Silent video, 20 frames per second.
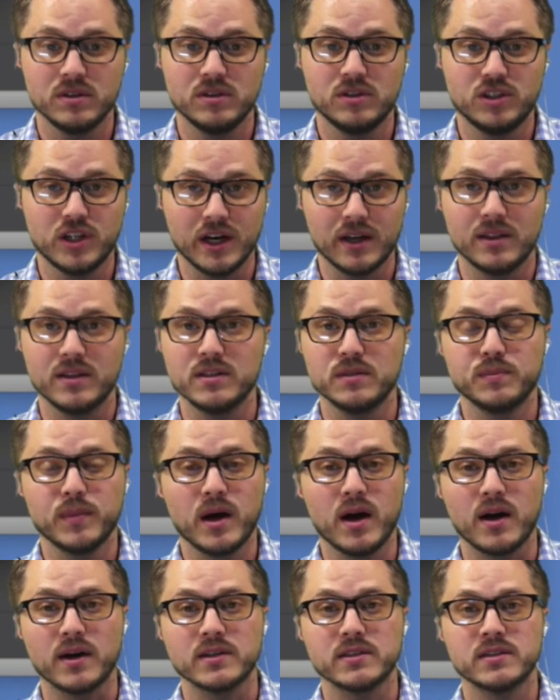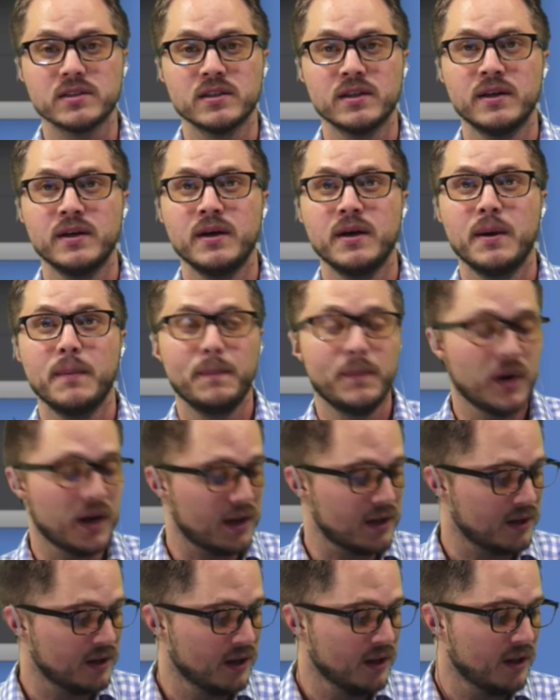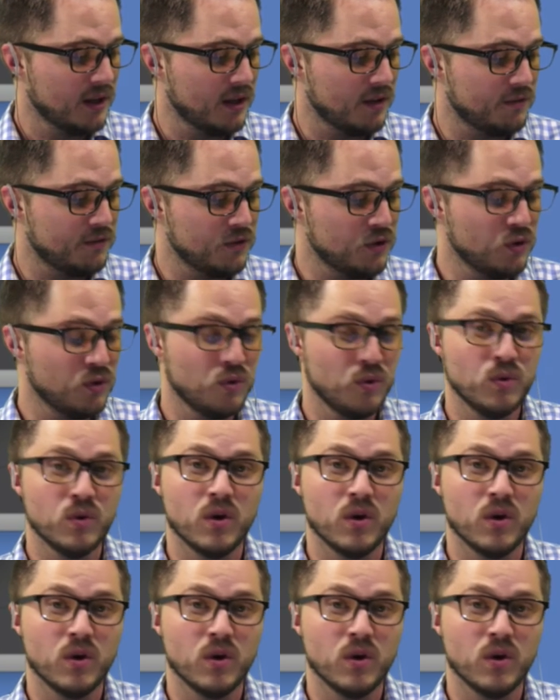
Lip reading: check this box. But if you